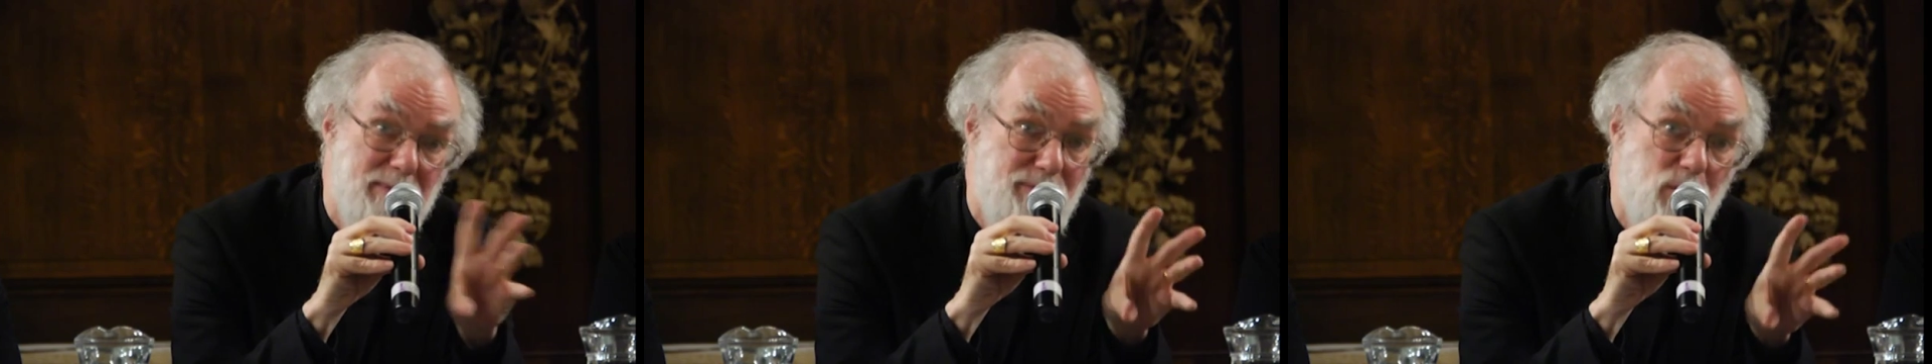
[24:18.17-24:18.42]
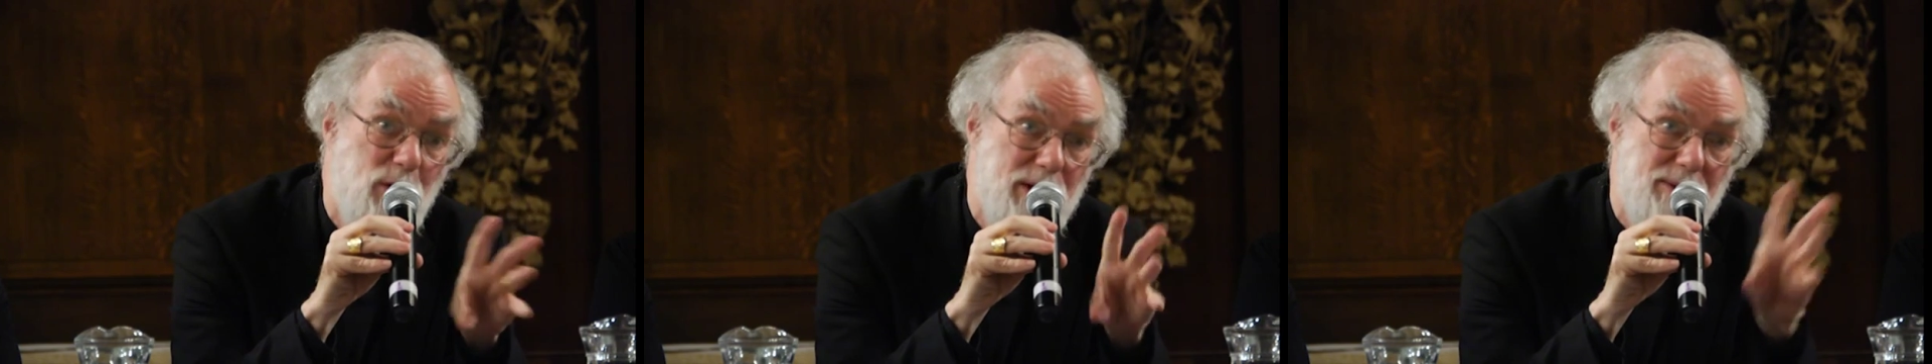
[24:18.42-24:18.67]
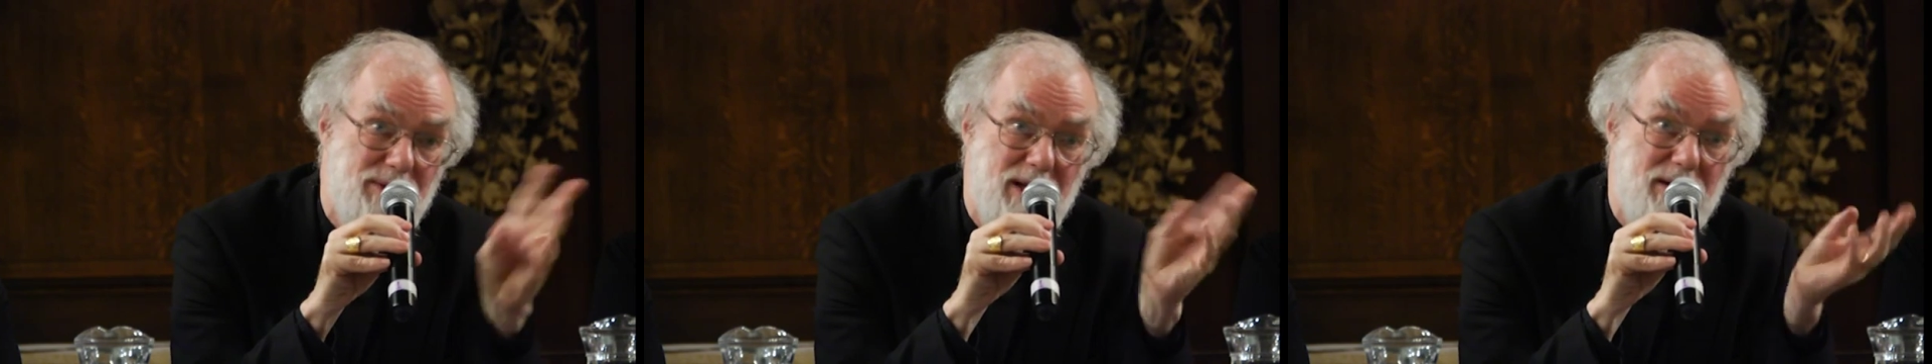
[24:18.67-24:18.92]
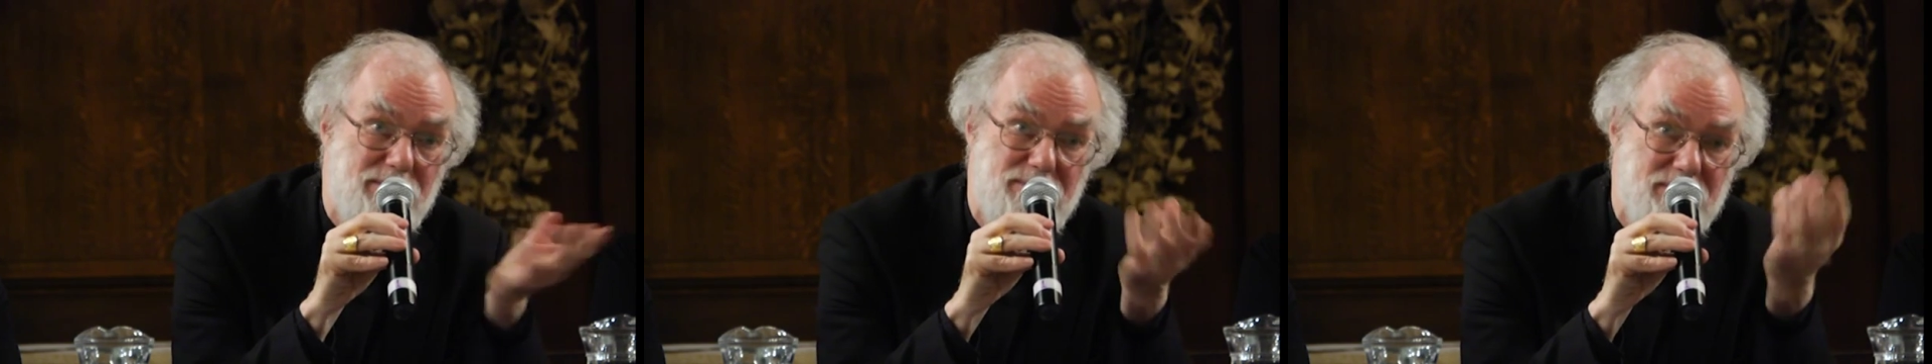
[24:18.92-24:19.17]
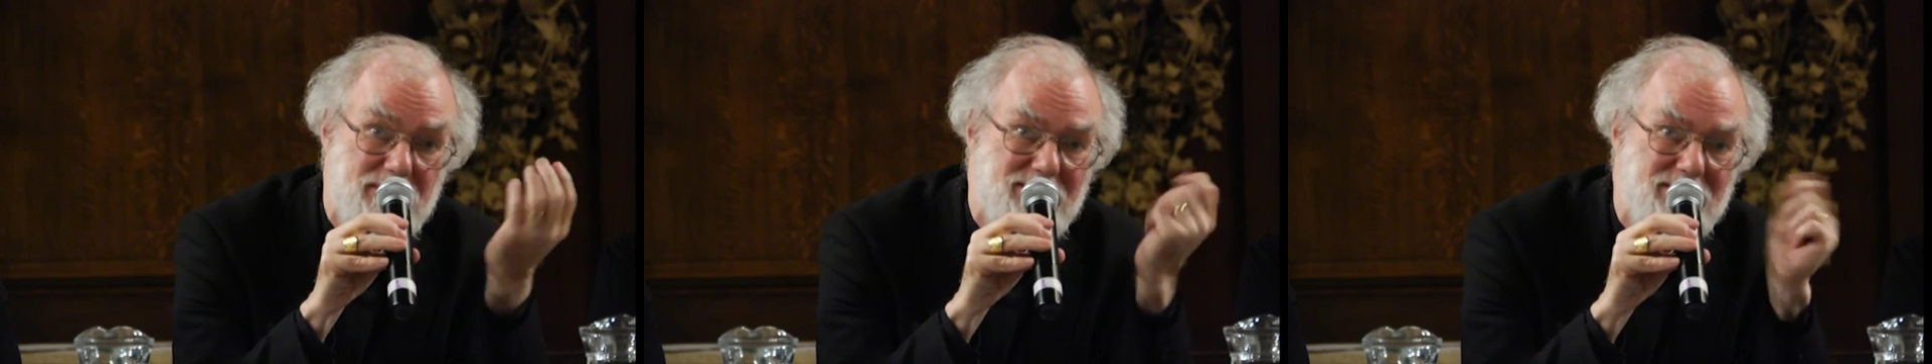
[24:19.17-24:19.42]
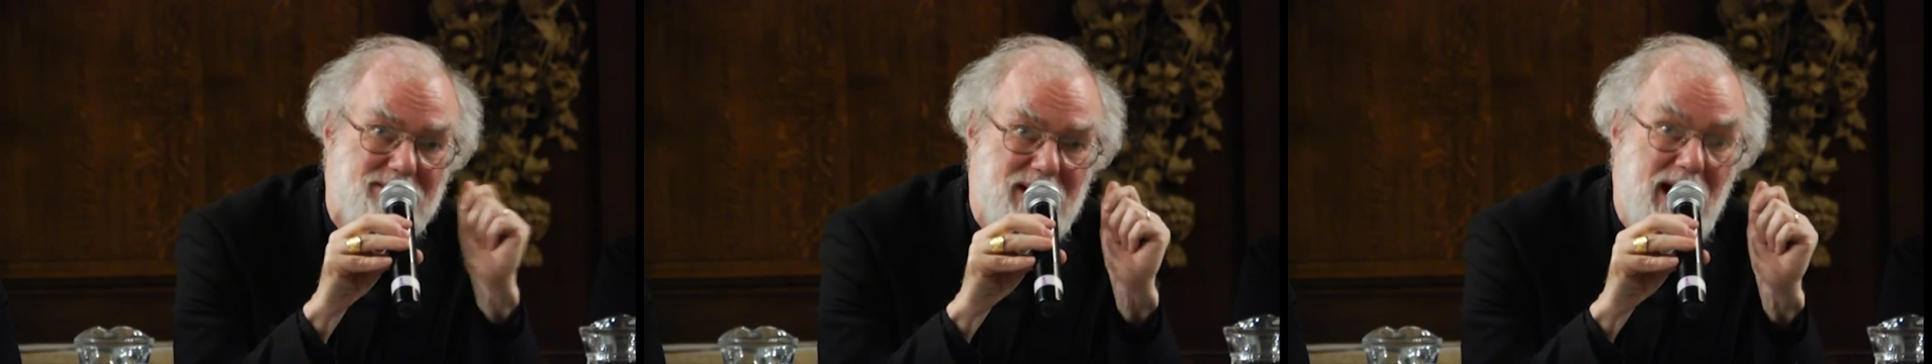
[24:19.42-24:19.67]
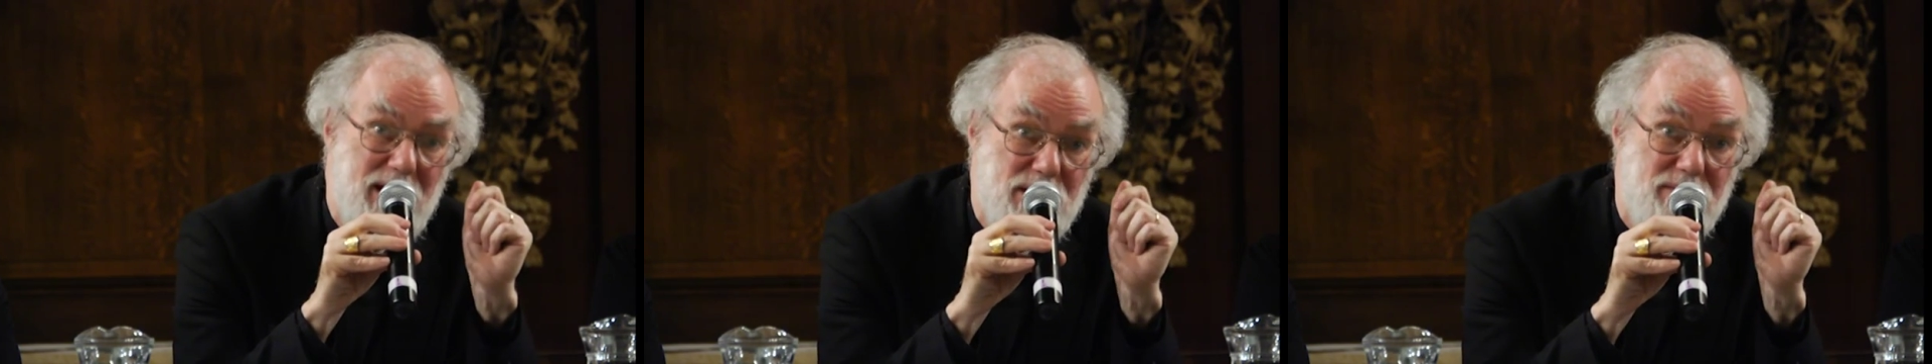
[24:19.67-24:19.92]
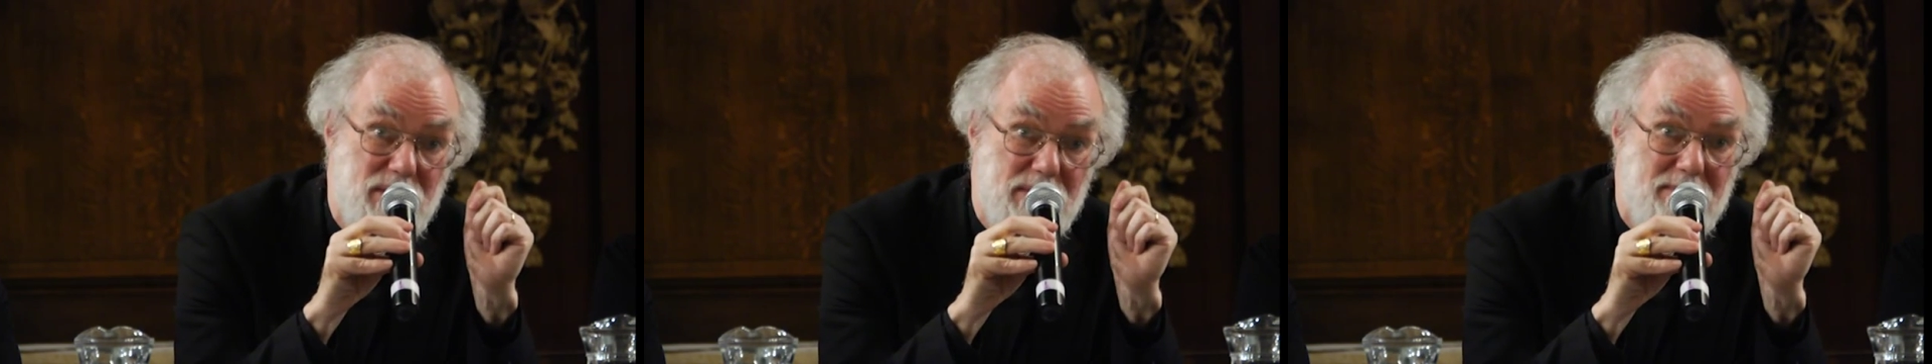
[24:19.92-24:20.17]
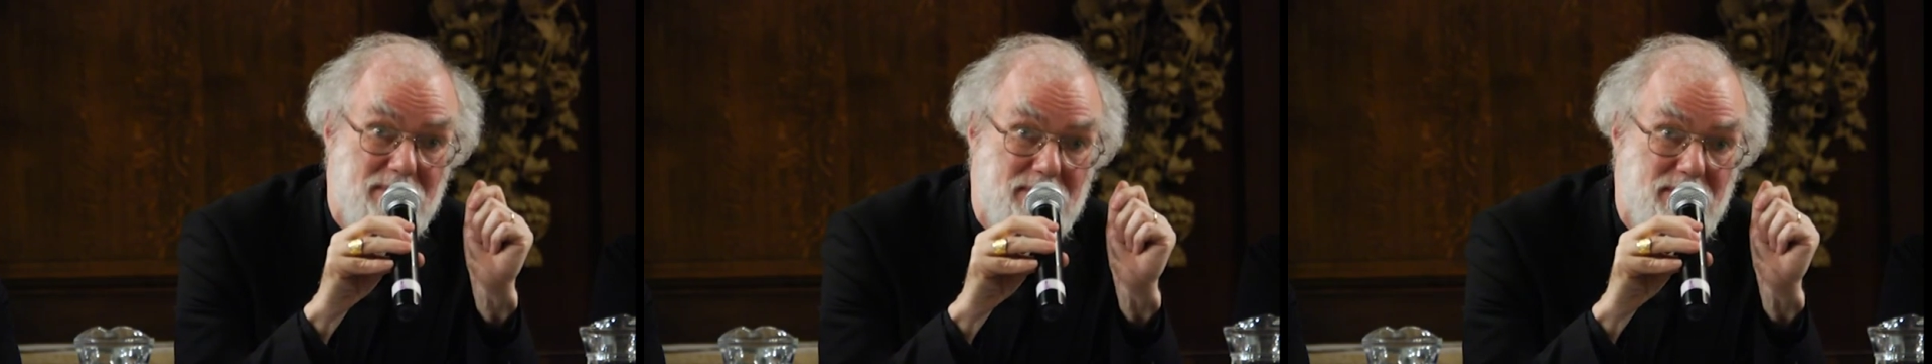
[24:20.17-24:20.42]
before you think of activism.